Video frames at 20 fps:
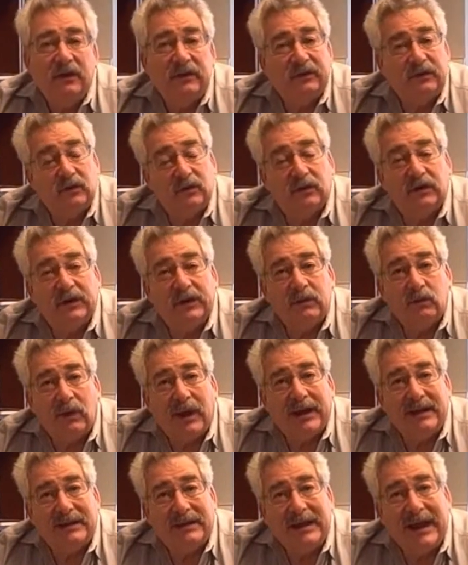Certainly
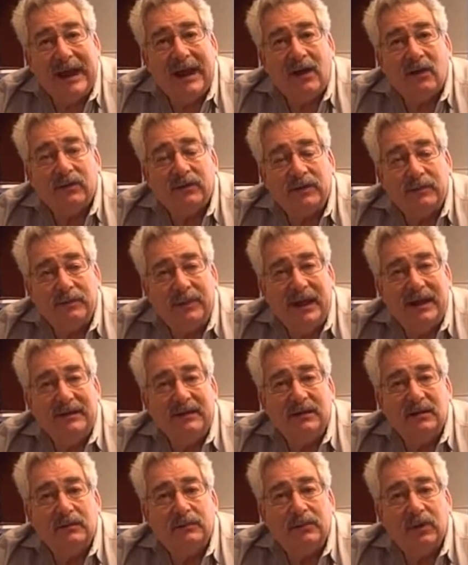right now,
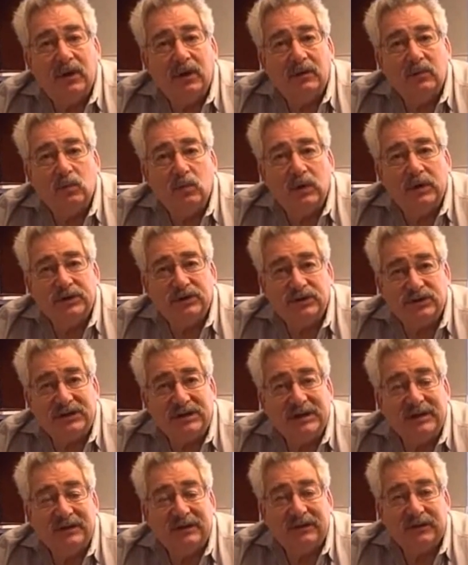depending upon what
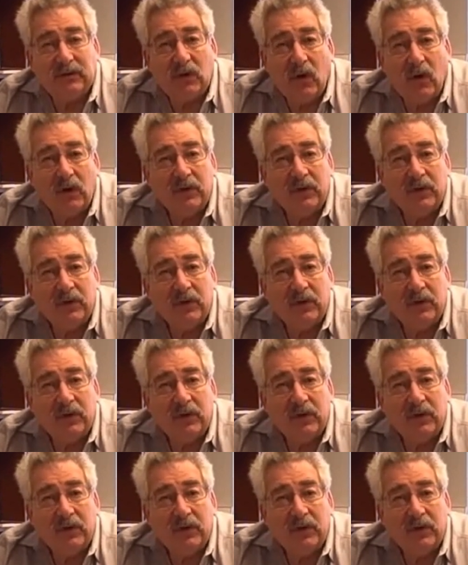gene is